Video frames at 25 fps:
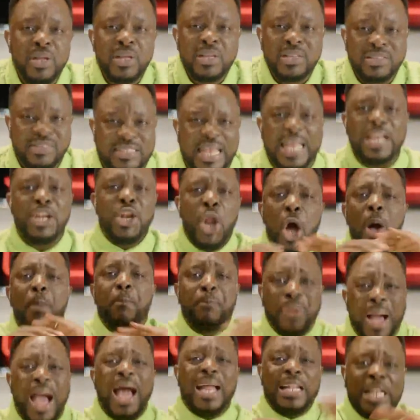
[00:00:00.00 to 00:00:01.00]
Say no
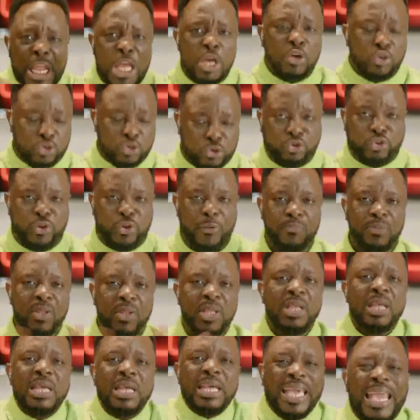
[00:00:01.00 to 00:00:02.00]
bad news.
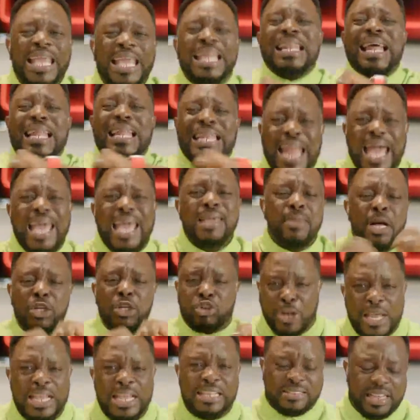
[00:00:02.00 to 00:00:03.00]
In the name of
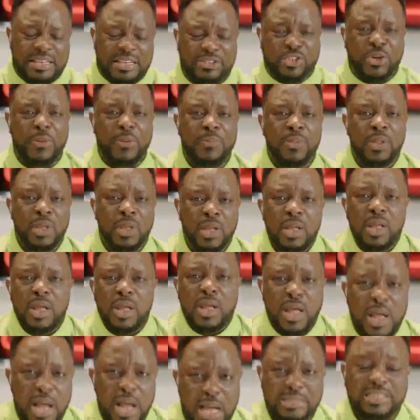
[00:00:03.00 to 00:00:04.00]
Jesus.
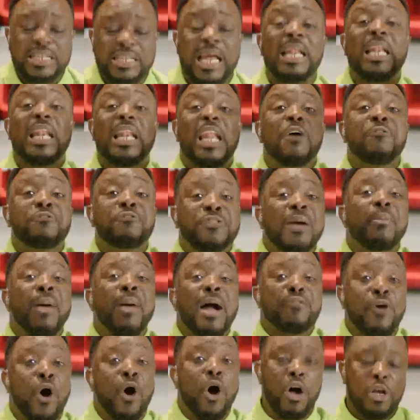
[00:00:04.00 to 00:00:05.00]
As I lift up my
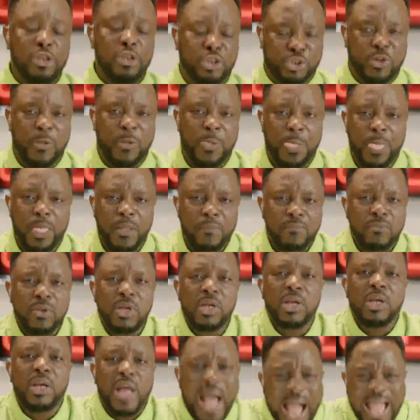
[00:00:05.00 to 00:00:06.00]
voice,
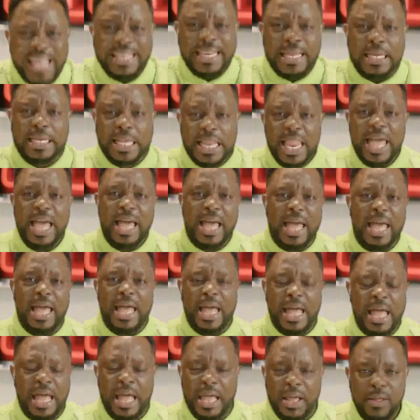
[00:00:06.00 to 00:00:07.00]
I
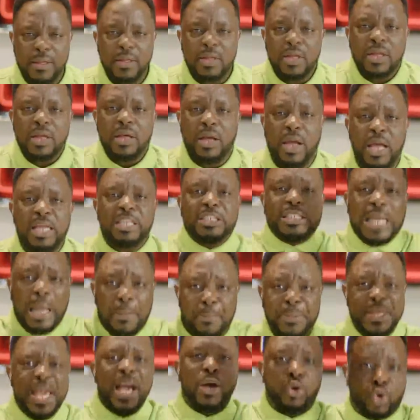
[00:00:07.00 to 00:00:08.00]
declare it shall
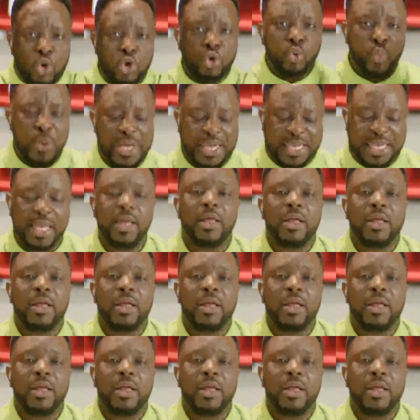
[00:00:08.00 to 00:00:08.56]
be a good week.